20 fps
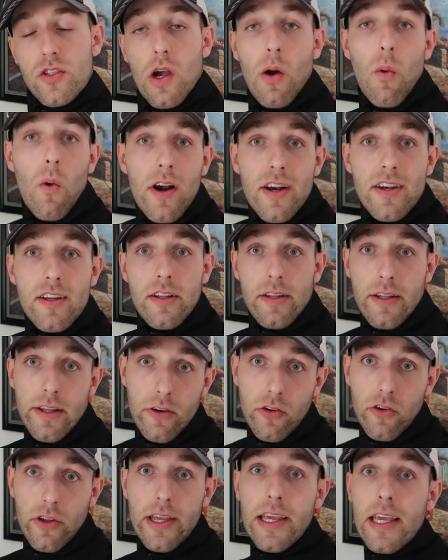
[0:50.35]
So I wanted to
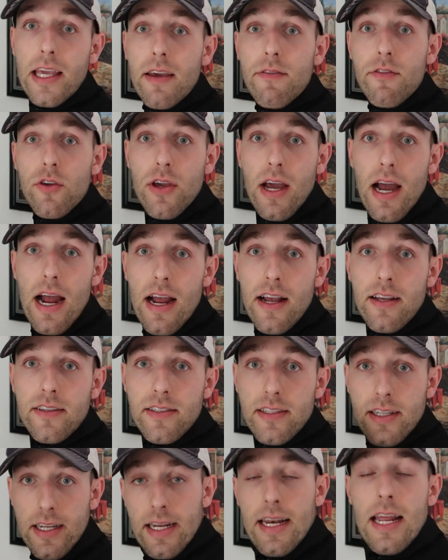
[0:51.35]
literally give you
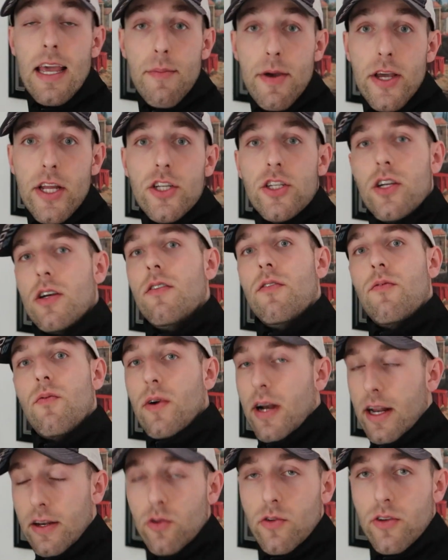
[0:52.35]
guys an image of
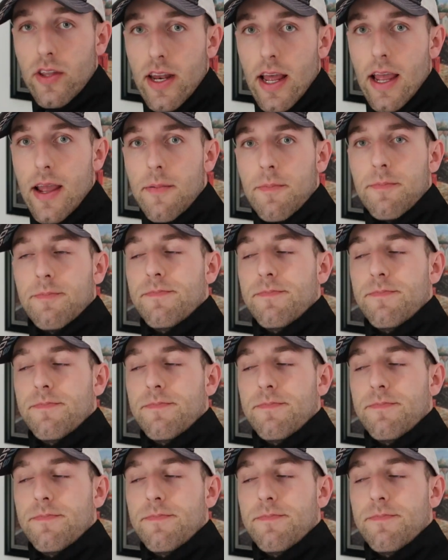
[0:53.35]
what I do today.